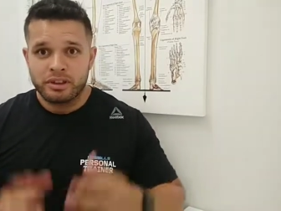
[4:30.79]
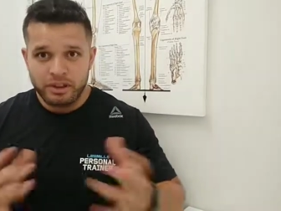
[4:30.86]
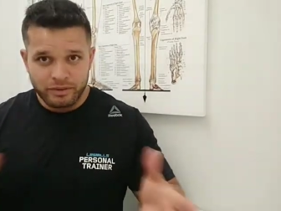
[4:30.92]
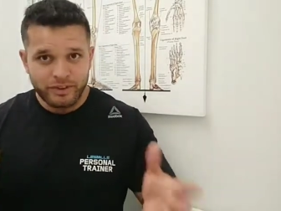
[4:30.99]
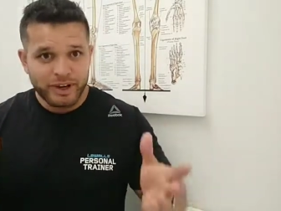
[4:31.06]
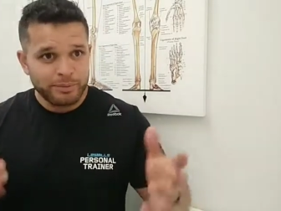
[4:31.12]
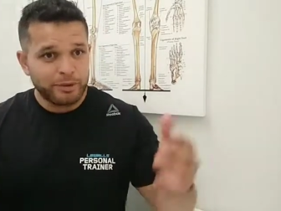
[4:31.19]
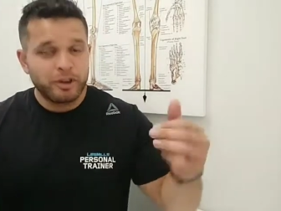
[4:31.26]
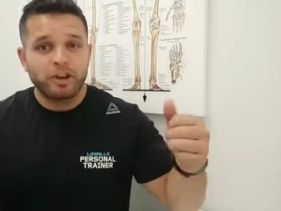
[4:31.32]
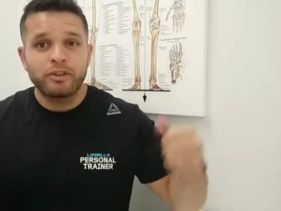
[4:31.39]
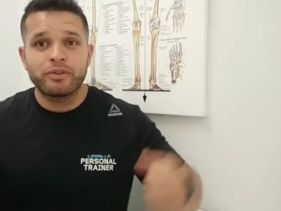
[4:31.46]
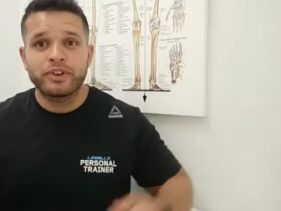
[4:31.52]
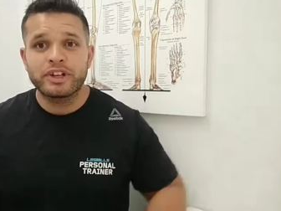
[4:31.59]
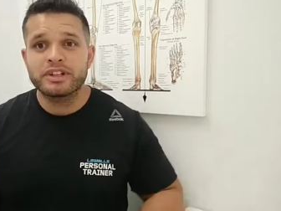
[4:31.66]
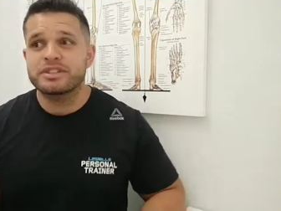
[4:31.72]
Developing
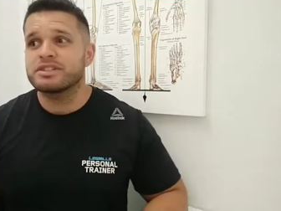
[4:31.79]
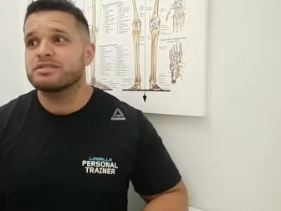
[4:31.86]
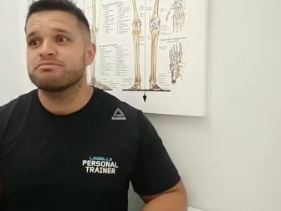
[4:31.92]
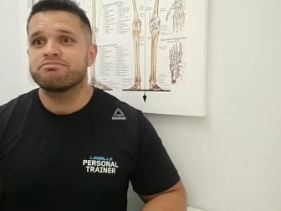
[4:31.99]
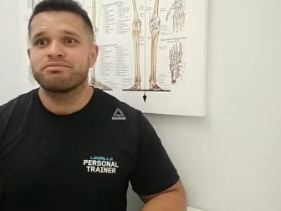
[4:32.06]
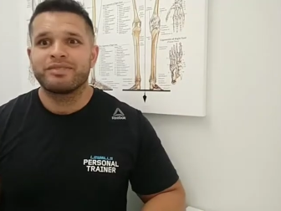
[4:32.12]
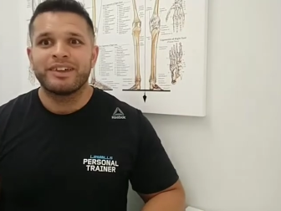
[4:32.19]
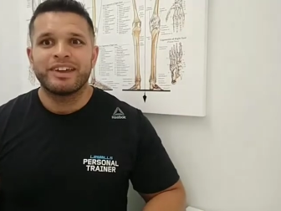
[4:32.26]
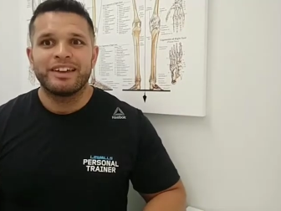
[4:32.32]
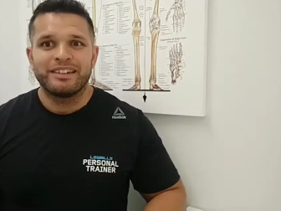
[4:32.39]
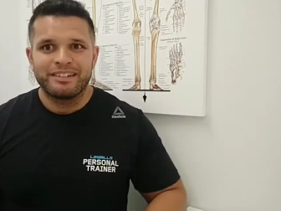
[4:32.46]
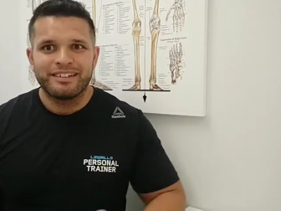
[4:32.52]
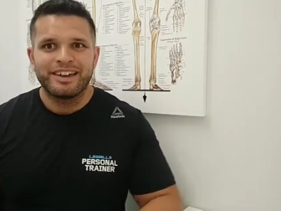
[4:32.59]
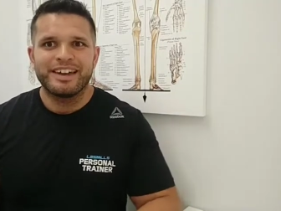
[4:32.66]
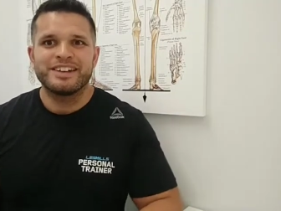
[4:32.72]
confidence
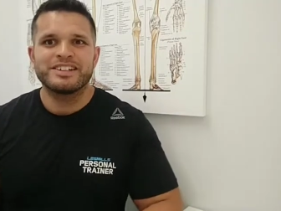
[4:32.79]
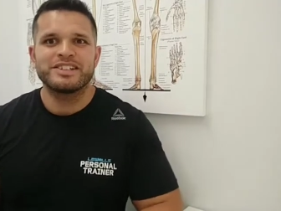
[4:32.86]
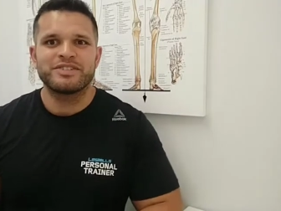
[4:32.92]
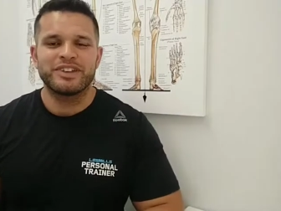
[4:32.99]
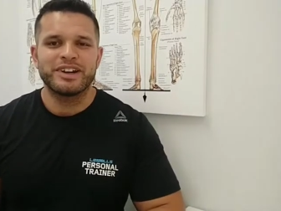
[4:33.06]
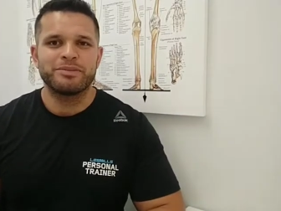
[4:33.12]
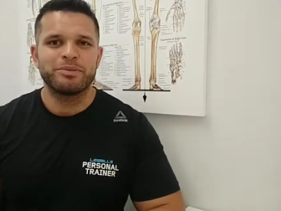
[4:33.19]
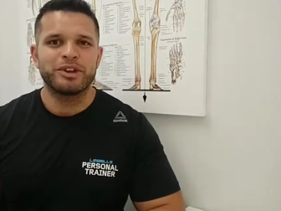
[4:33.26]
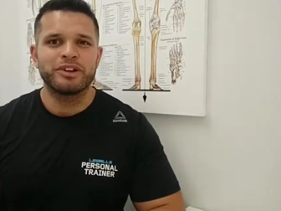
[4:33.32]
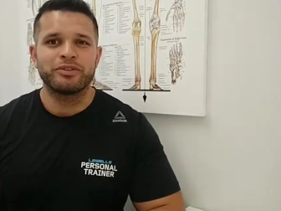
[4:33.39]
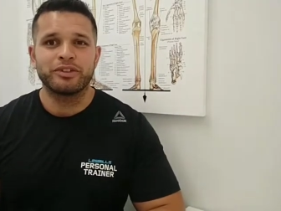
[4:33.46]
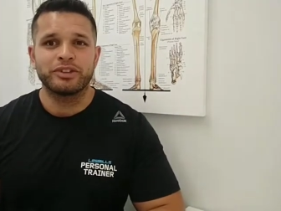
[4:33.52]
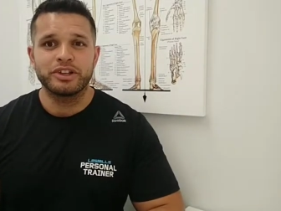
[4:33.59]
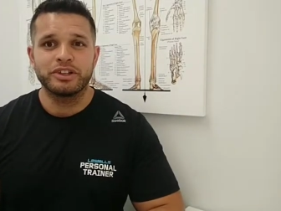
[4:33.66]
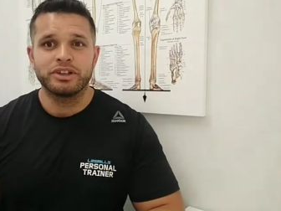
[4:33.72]
and just feeling better
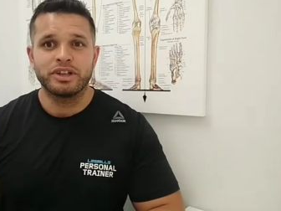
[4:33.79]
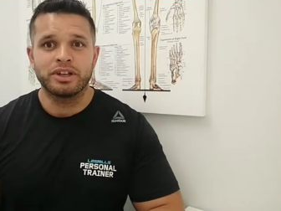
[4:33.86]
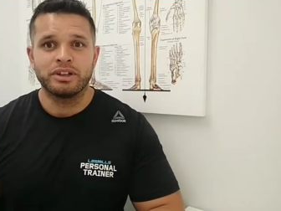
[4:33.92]
for the new